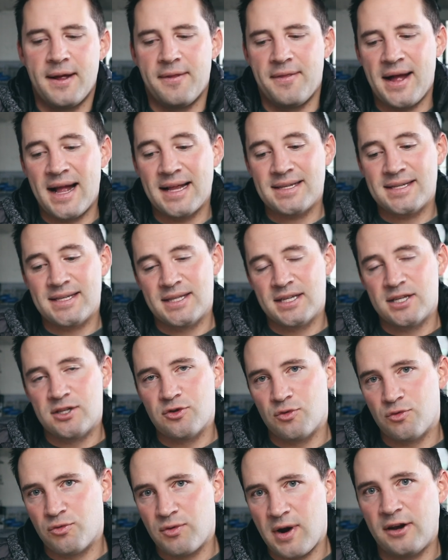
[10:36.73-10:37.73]
And that's the
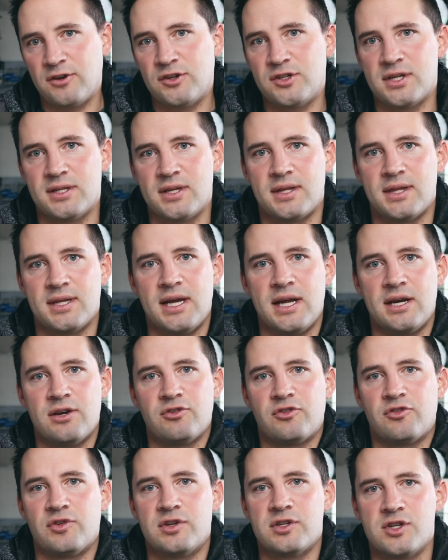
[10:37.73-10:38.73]
direction that the
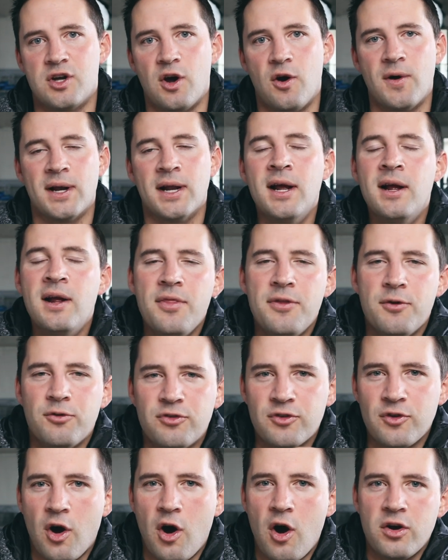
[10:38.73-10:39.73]
industry is going. There
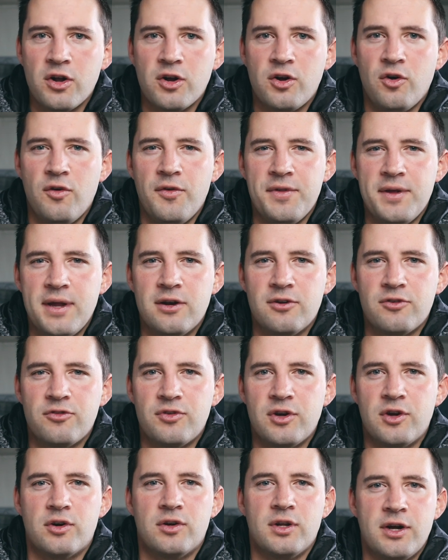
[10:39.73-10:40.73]
was an article in the
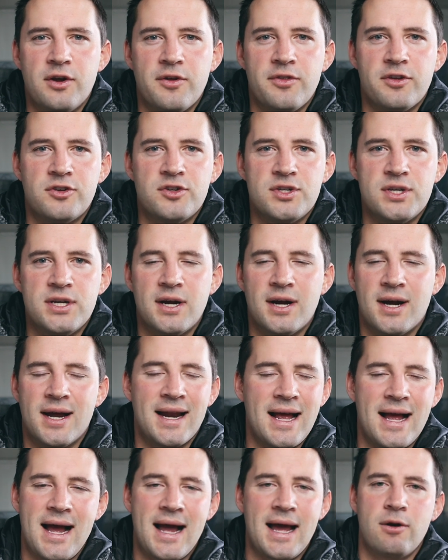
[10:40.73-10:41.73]
industry earlier this year,
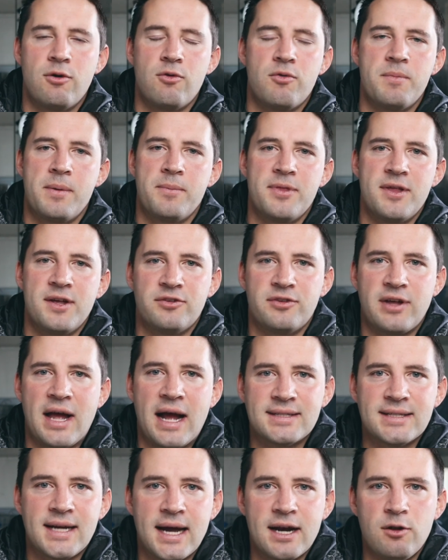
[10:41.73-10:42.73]
and I don't remember the
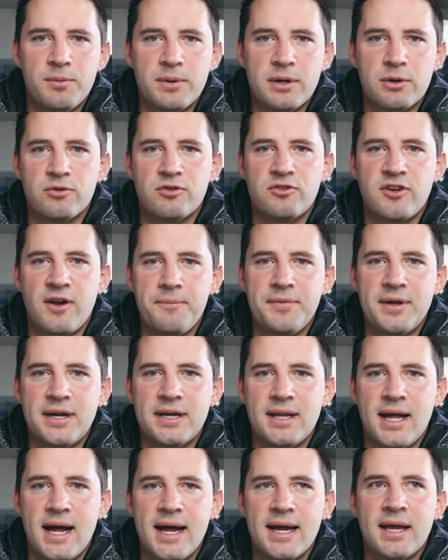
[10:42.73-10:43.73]
exact title, but it was
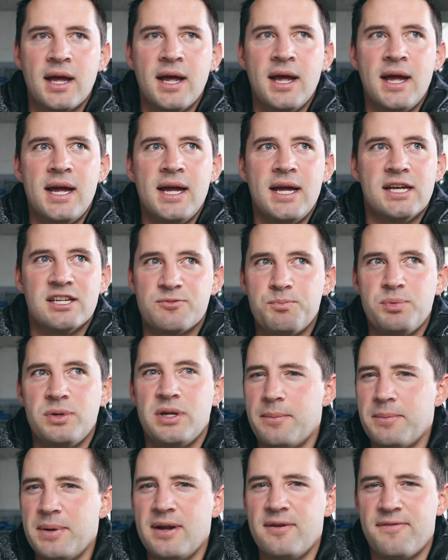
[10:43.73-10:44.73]
something like, is
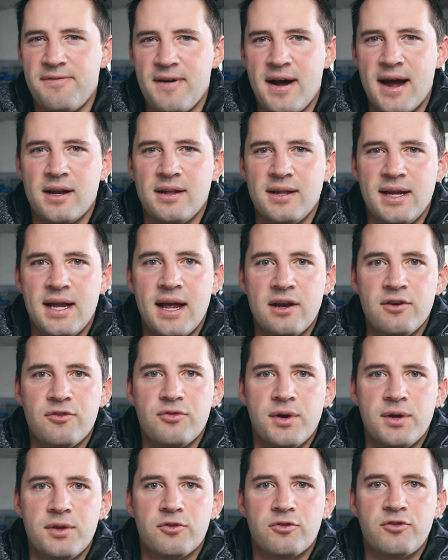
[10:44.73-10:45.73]
plumbing finally
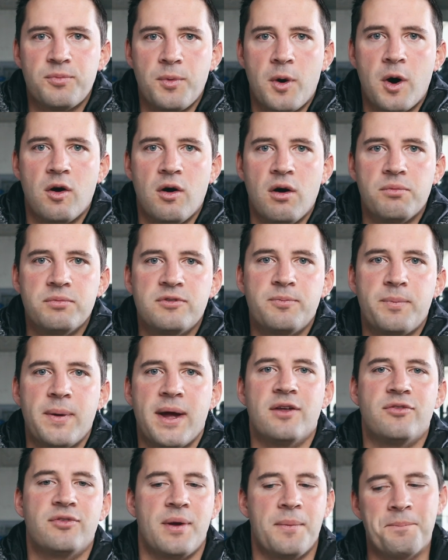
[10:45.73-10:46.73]
entering the smart home
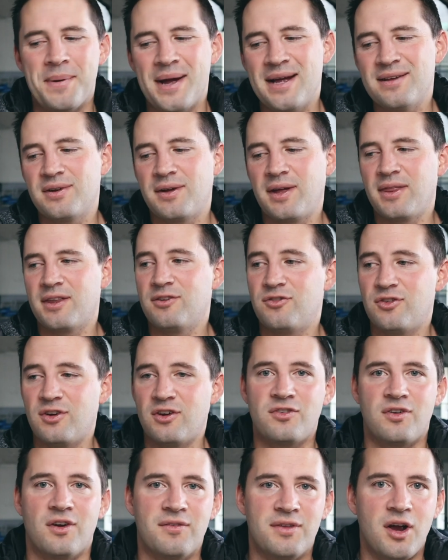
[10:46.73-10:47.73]
space? And basically the
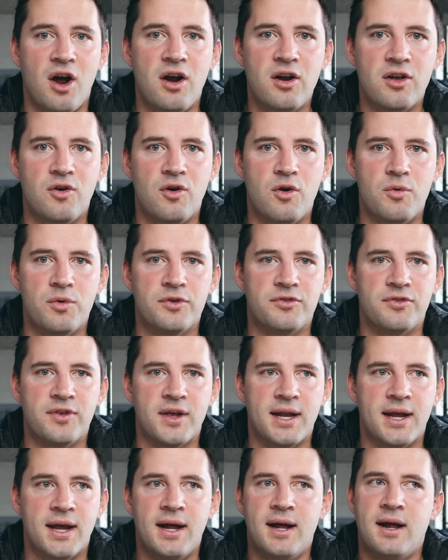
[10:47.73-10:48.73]
gist of the article was
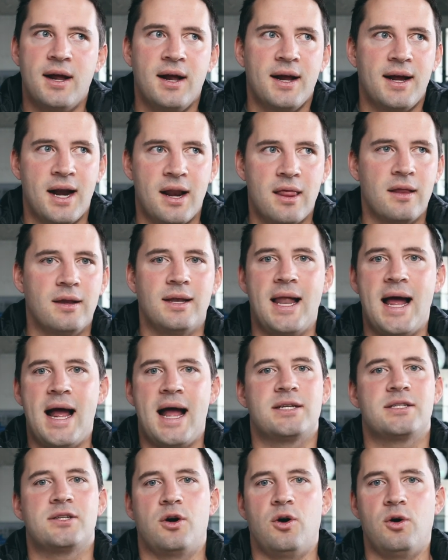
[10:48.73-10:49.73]
that kind of the
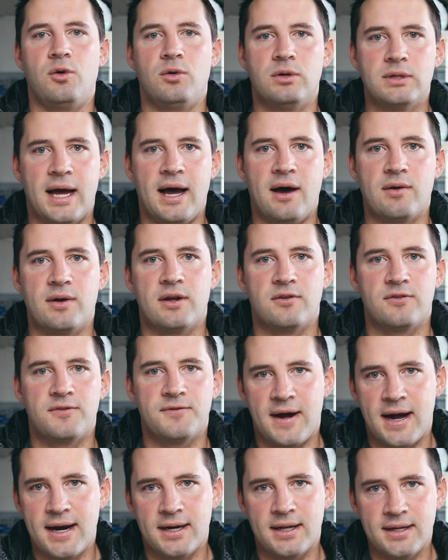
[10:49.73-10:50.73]
last holdout is
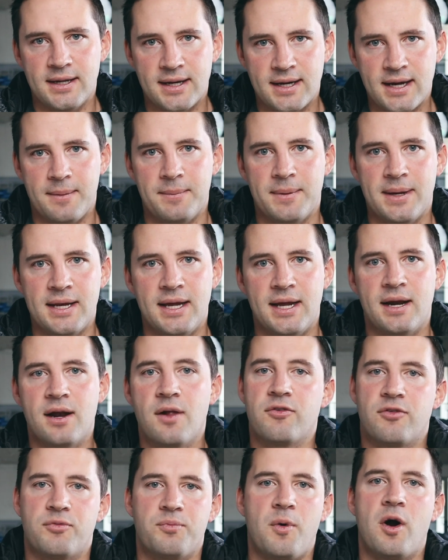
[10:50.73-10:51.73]
finally coming
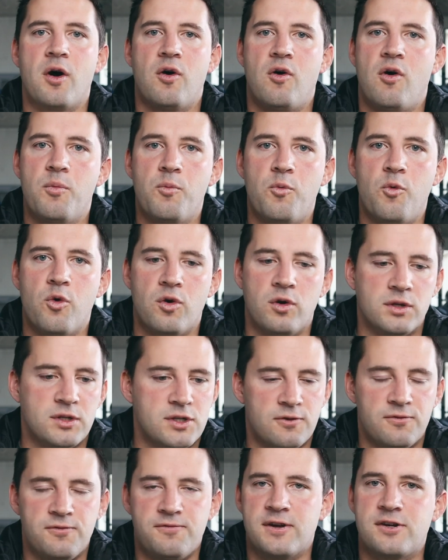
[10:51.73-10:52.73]
into the smart home
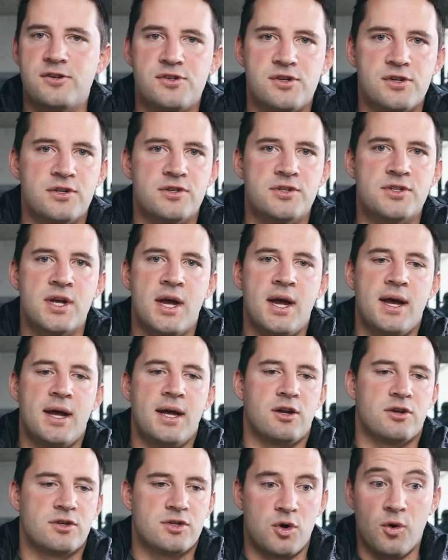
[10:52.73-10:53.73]
world. Your fixtures,
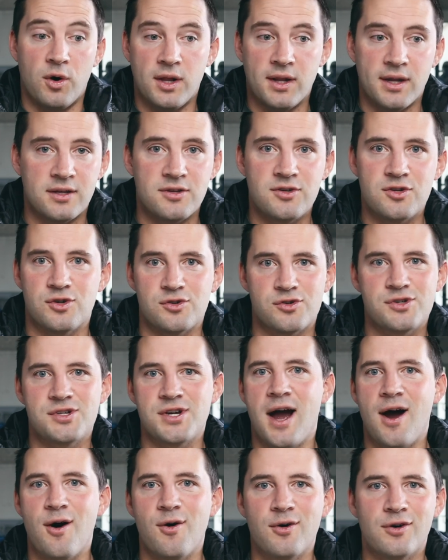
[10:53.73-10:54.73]
your toilets, your
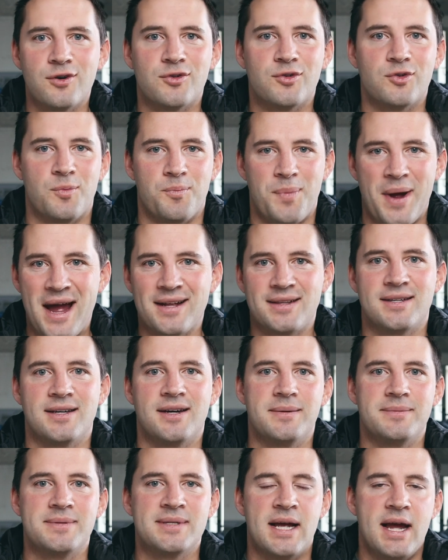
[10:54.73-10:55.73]
showers, your
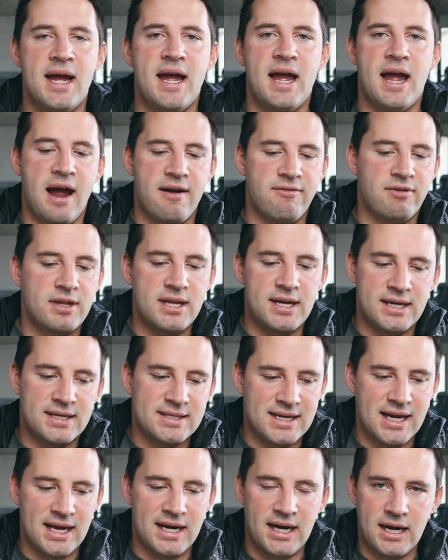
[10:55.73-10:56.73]
bathtubs, everything
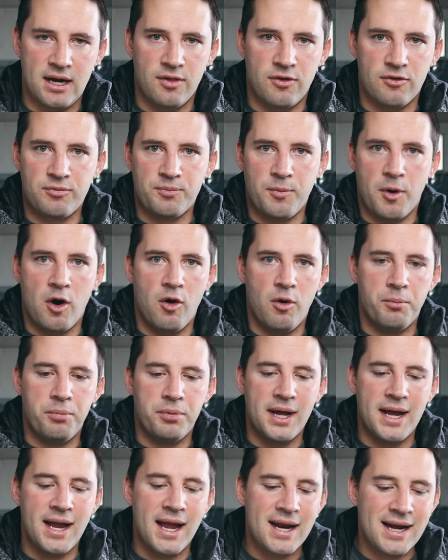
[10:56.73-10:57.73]
is getting into the smart home play.